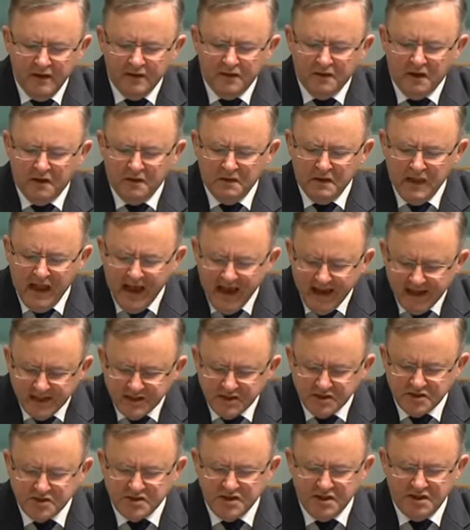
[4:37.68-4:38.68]
the
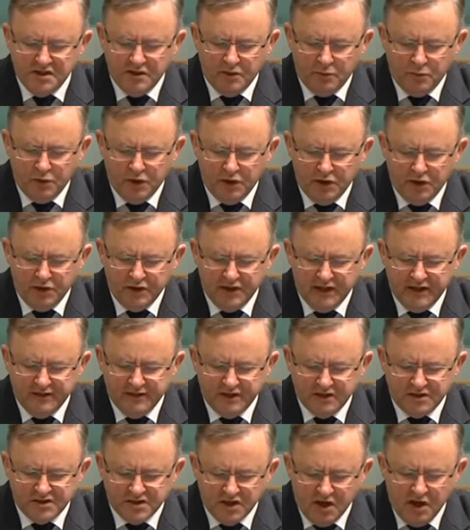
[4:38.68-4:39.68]
largest in the world at
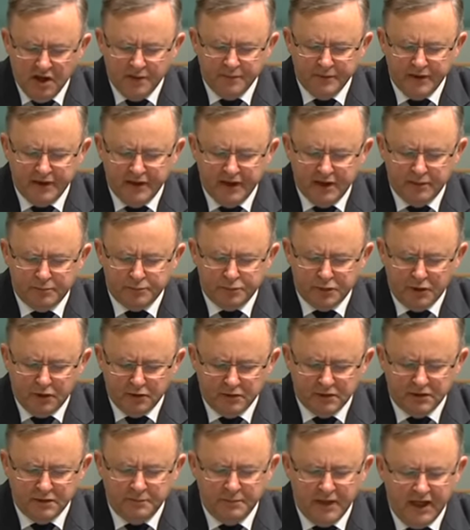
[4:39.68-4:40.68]
the time of their
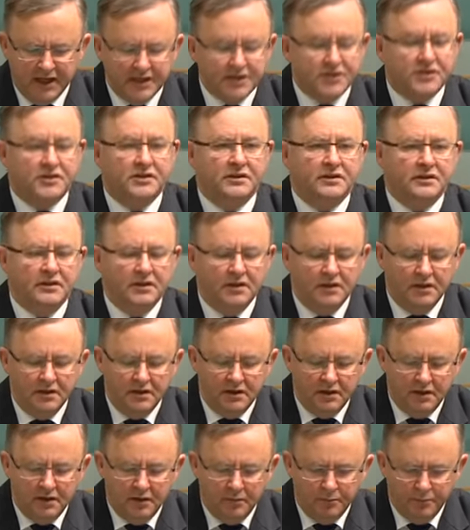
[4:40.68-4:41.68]
proclamation
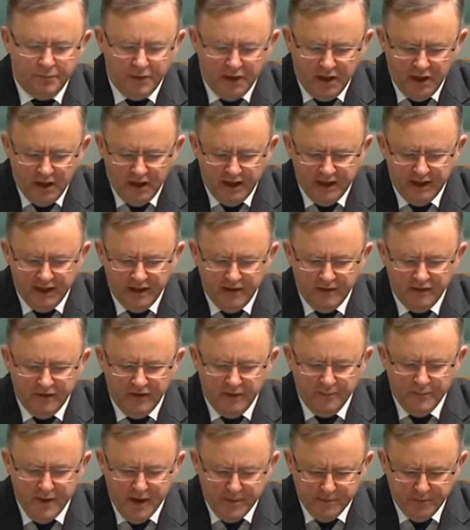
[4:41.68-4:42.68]
by
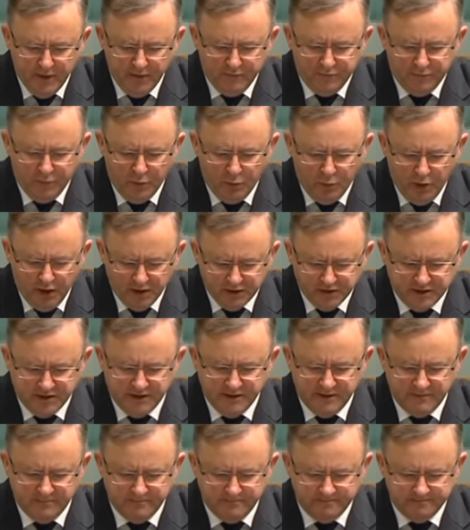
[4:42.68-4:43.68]
the member for
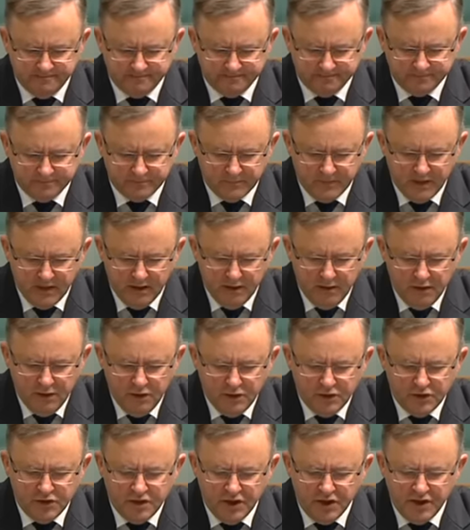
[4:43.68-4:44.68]
Watson.
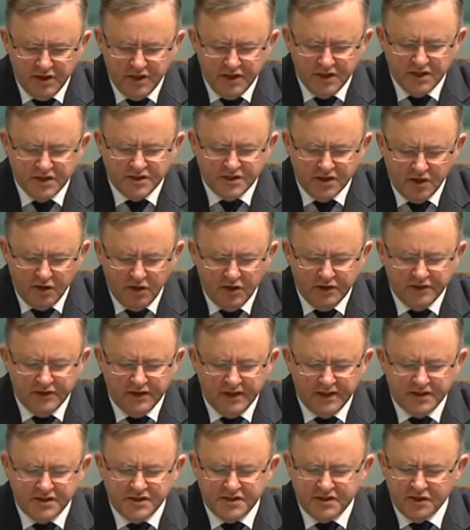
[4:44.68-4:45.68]
Two years on,
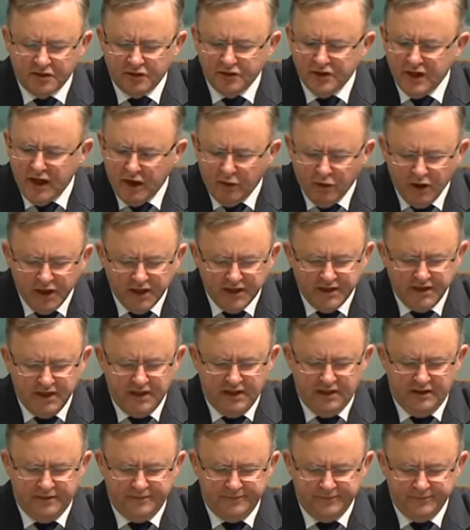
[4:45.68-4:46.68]
there's still no
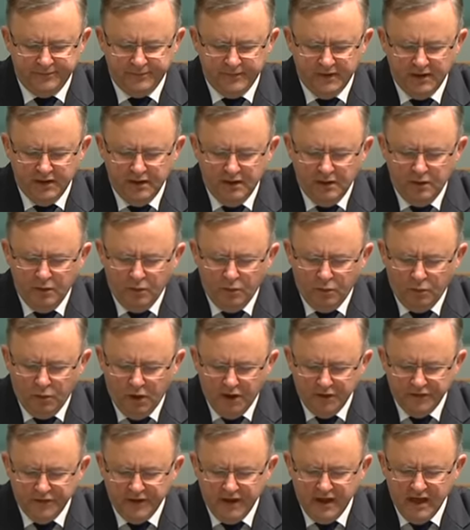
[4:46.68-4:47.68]
idea
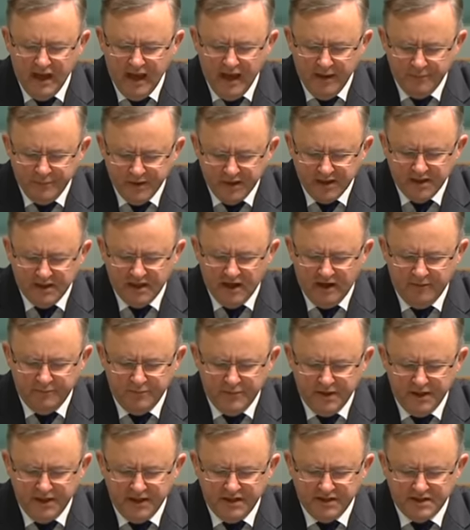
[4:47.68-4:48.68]
what the Abbott
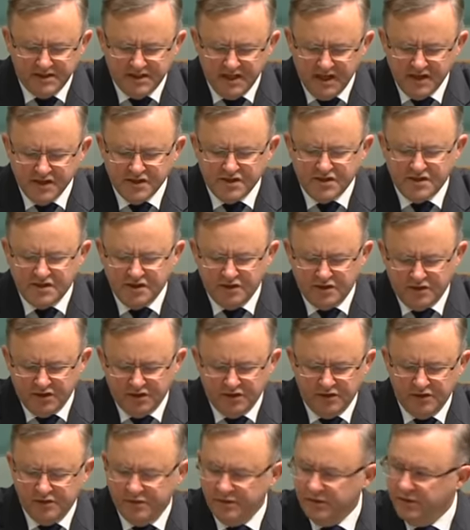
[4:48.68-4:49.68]
government intends to
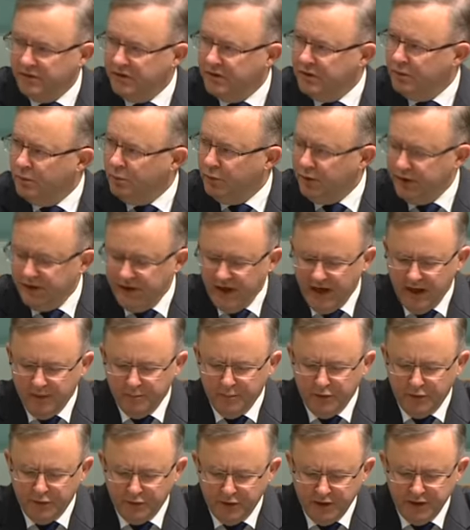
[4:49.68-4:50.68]
do with our
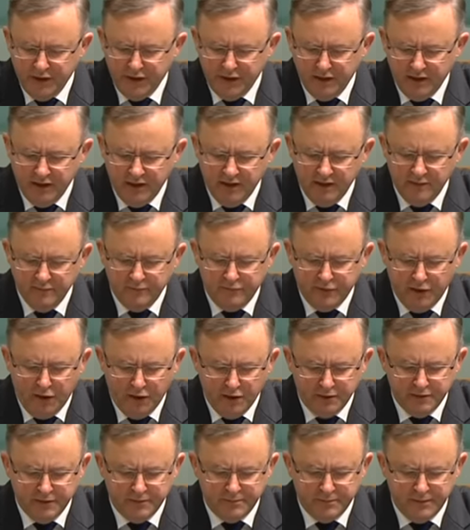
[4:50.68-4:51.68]
marine
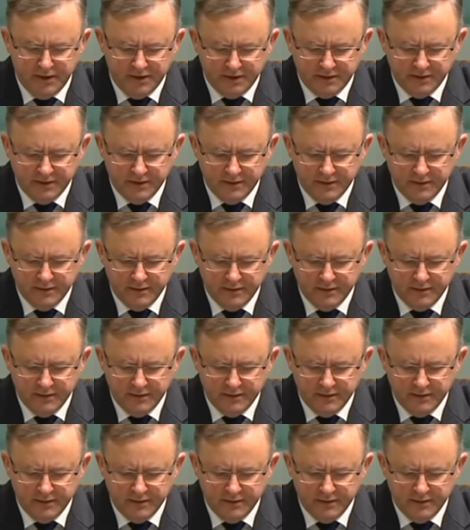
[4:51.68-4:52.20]
environment.